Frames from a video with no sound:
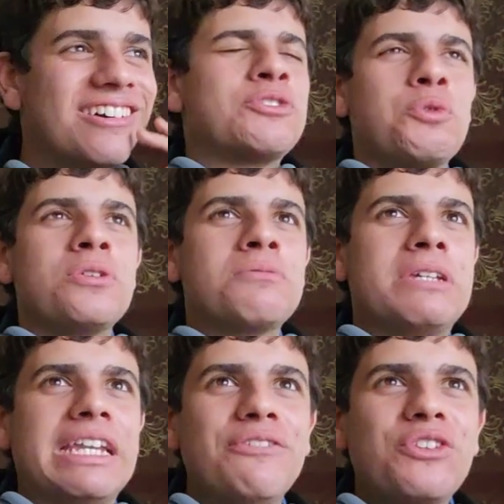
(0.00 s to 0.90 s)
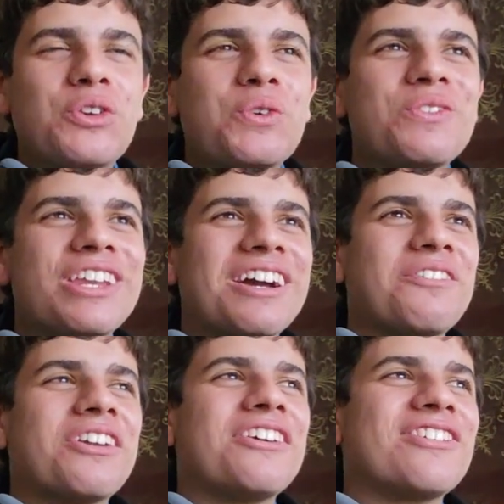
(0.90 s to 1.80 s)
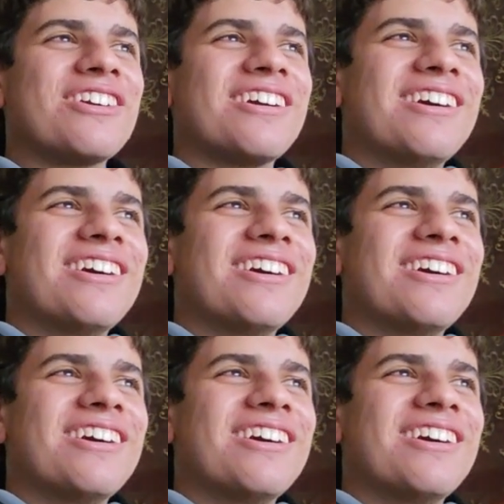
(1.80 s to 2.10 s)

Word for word: it's always me left alone with like whatever.